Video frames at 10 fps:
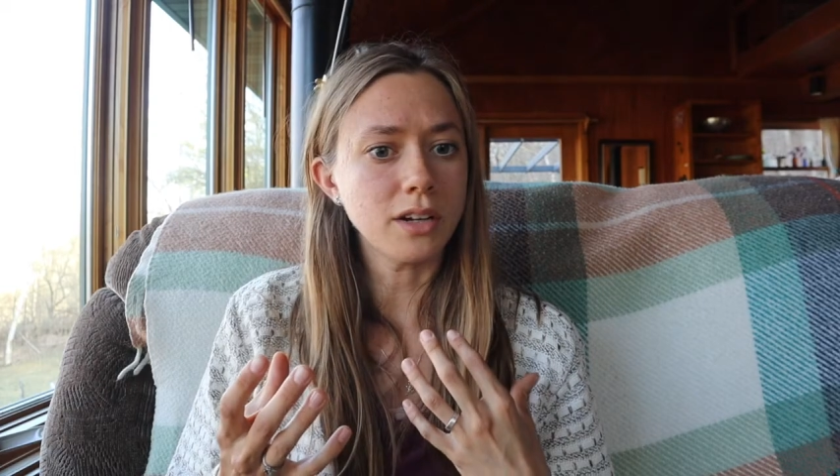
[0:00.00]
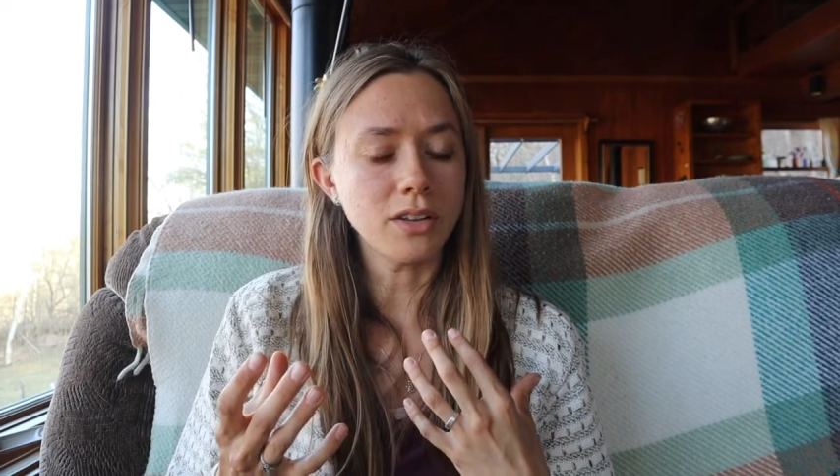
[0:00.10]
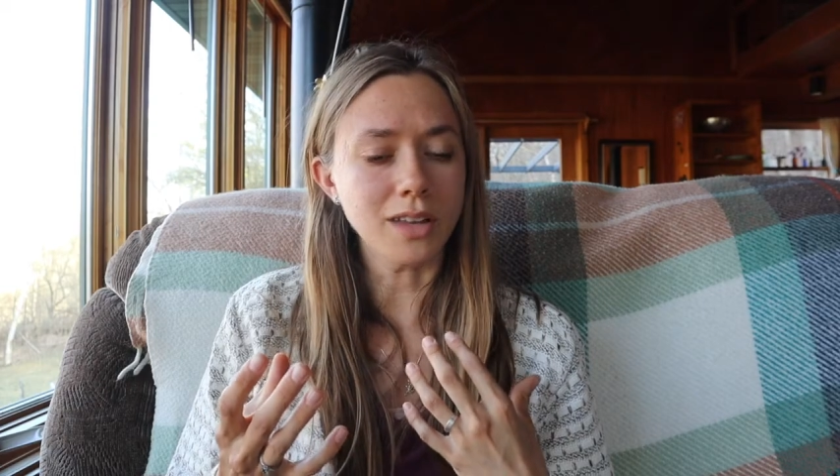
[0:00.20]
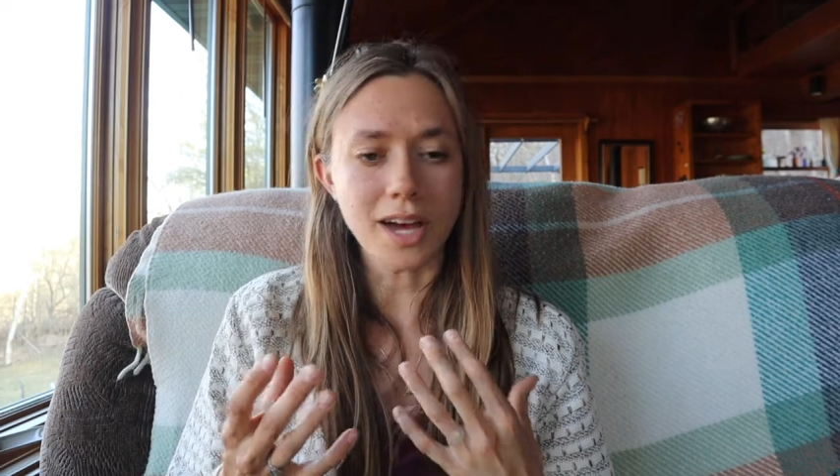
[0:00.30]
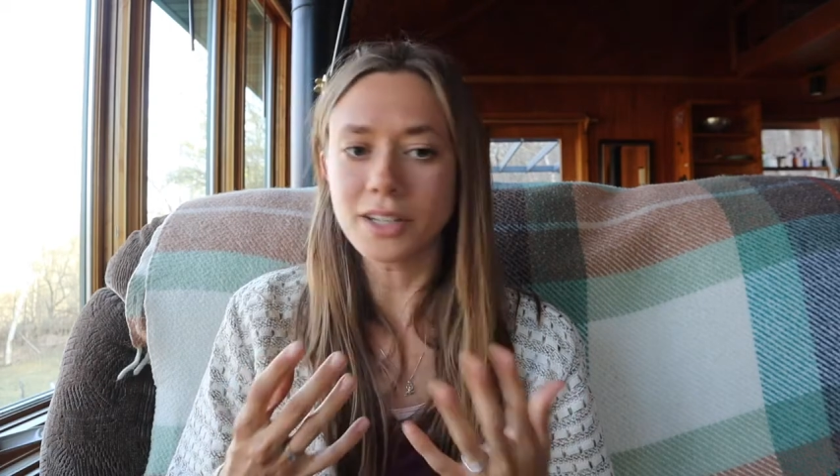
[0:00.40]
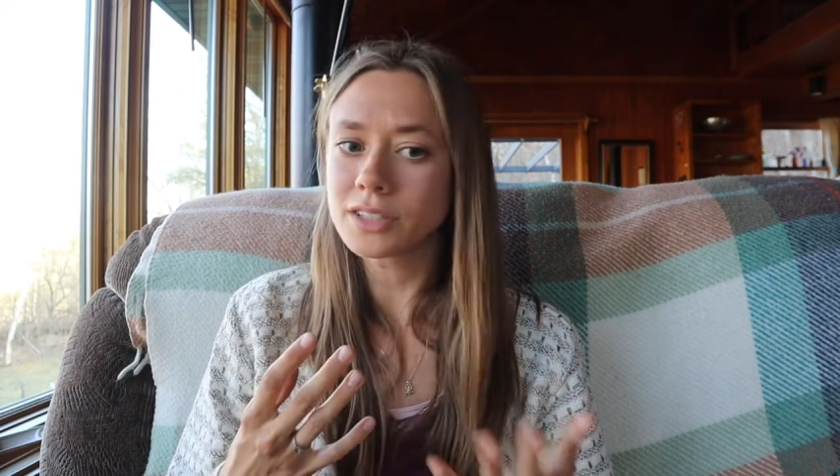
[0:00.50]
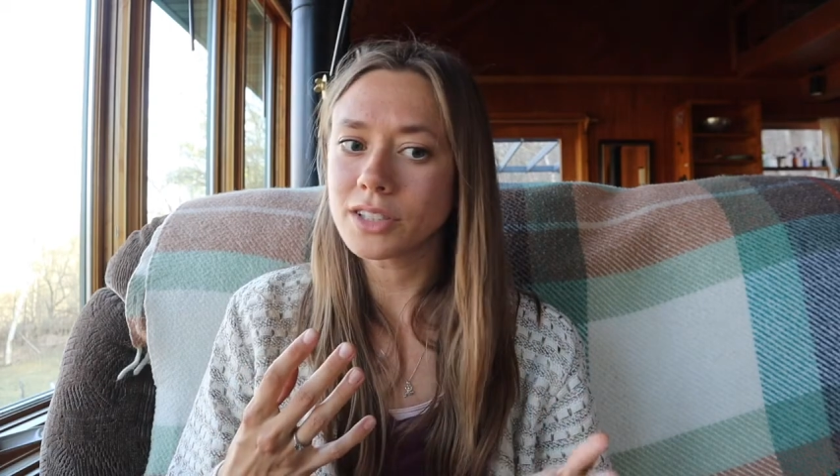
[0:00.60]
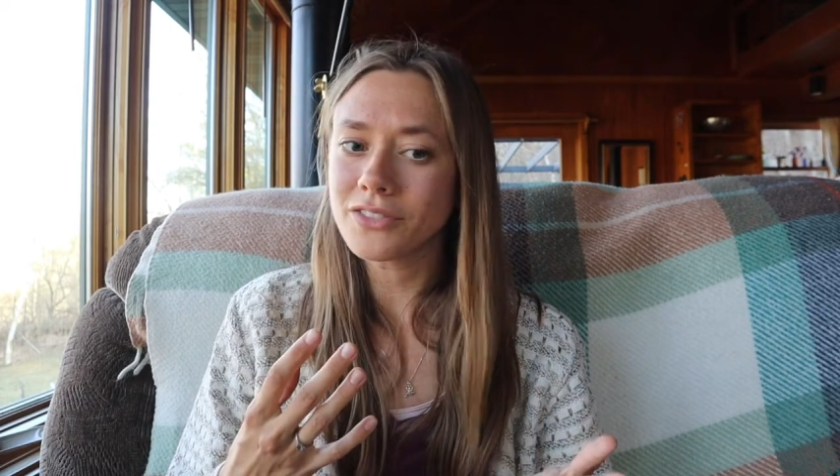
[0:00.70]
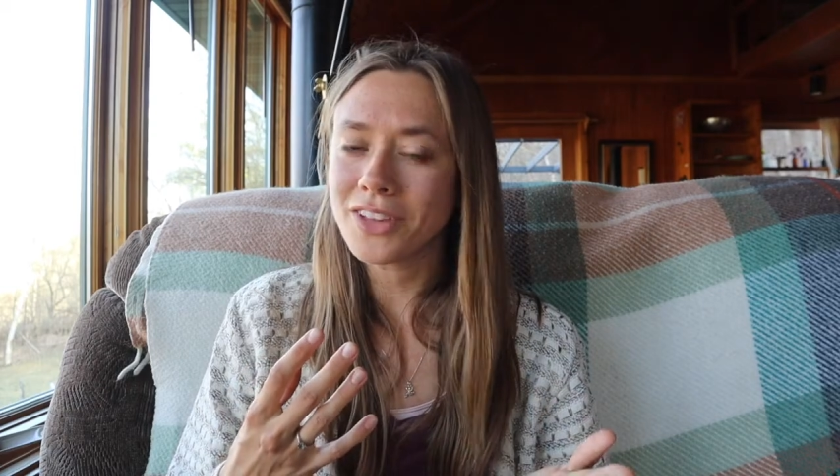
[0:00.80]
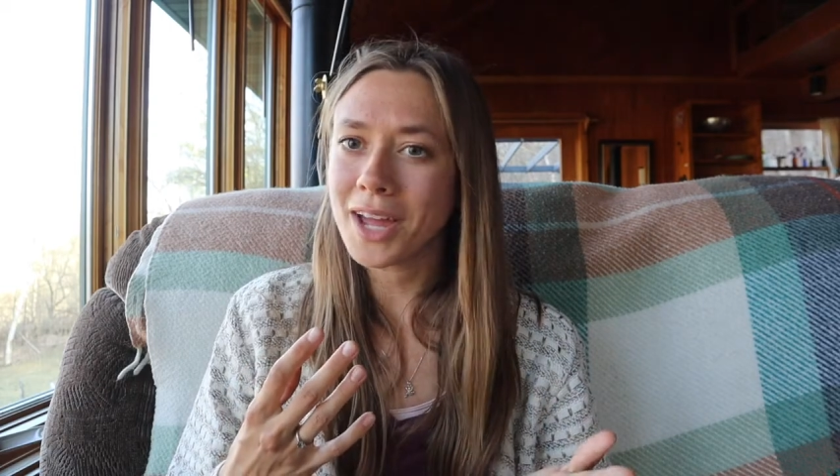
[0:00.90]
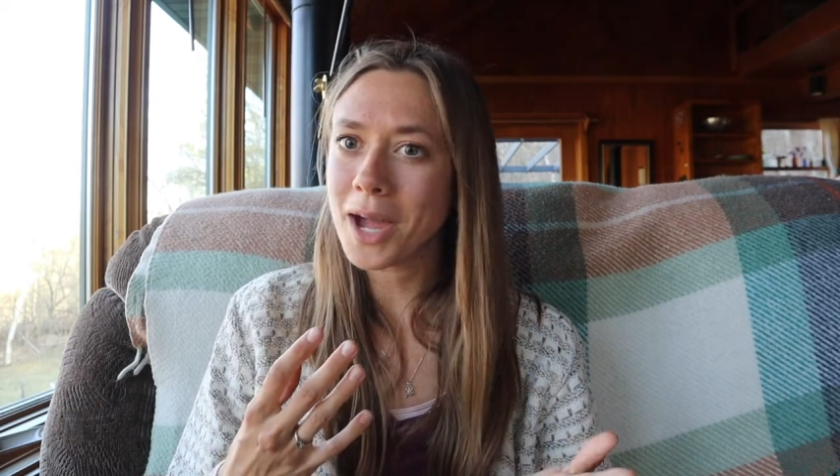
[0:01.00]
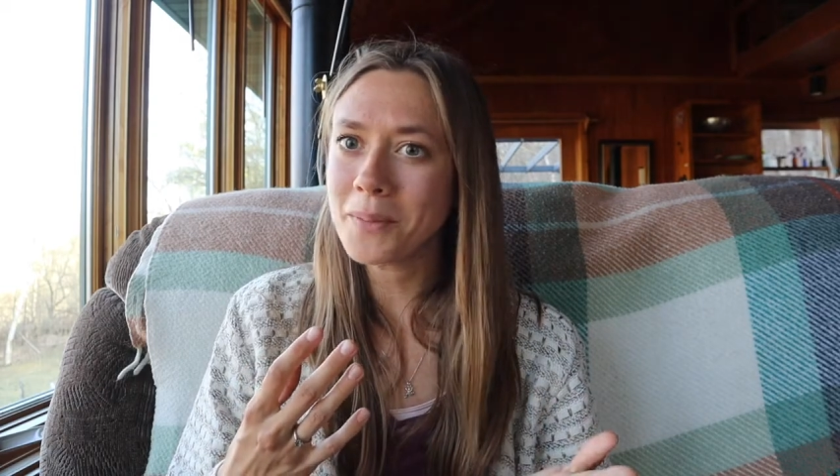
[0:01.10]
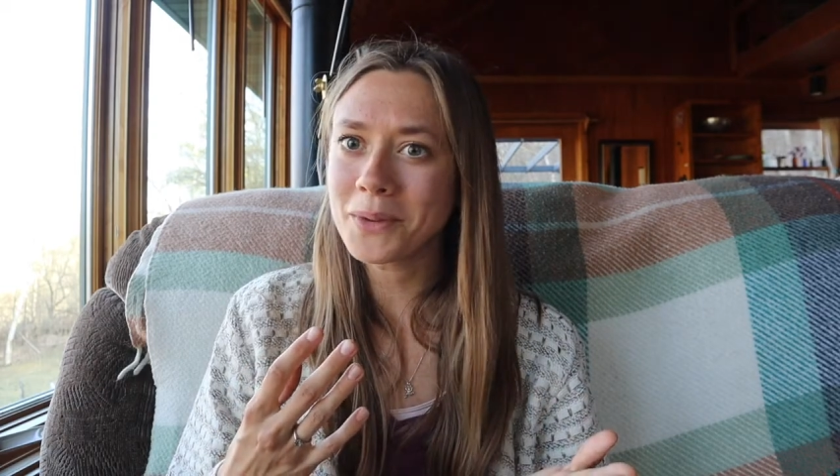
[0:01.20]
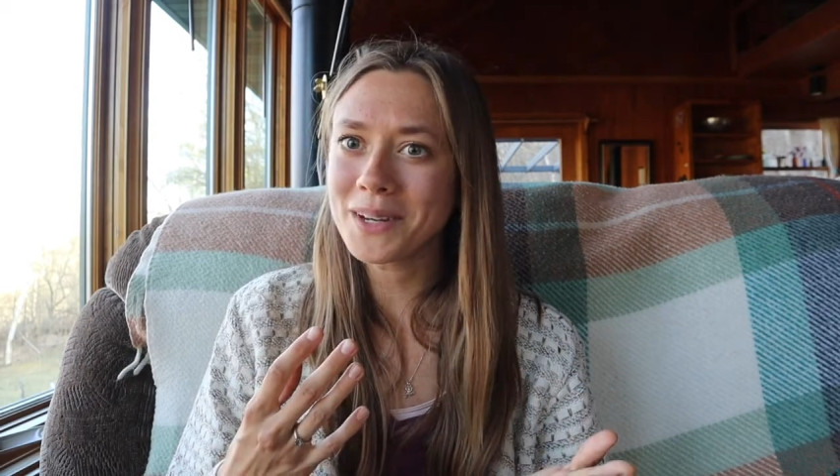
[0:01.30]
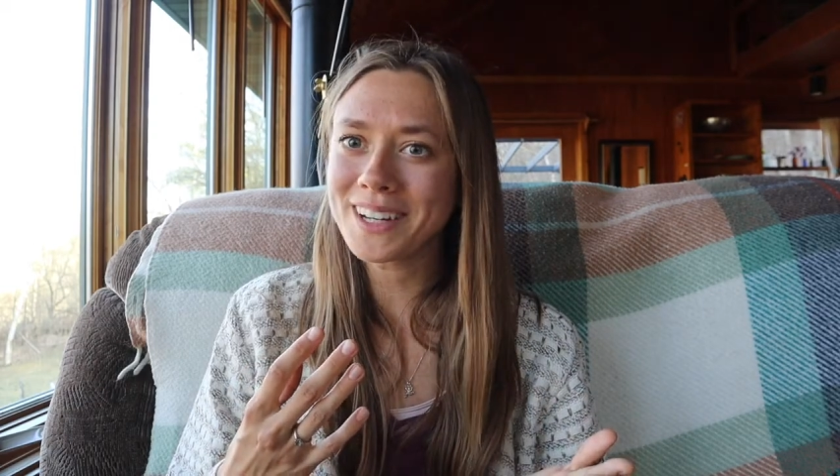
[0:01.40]
a lot of stuff that
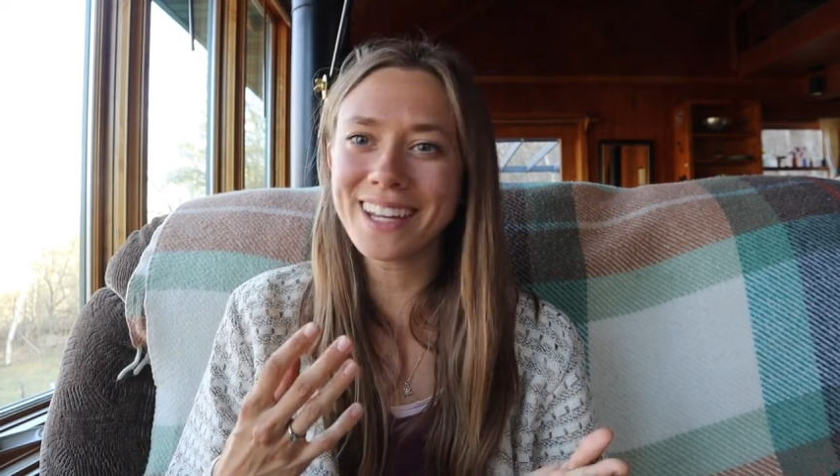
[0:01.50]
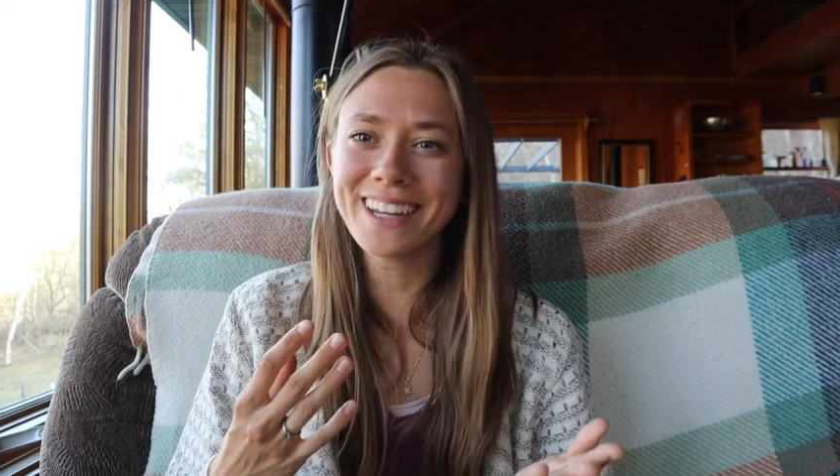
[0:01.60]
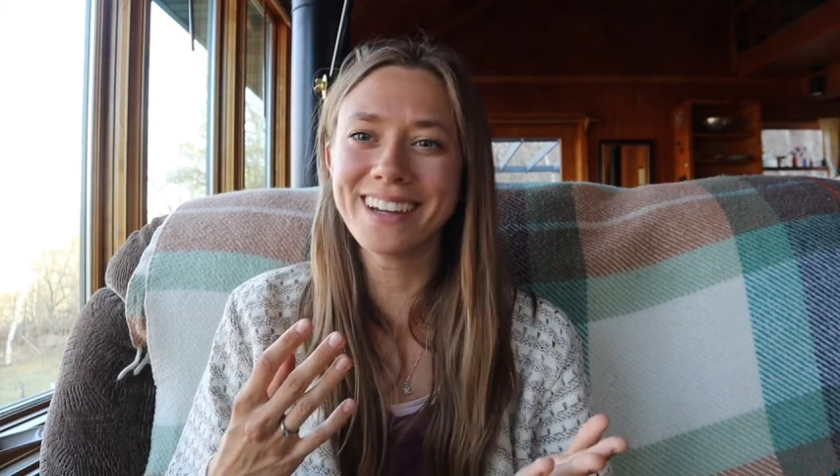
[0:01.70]
happened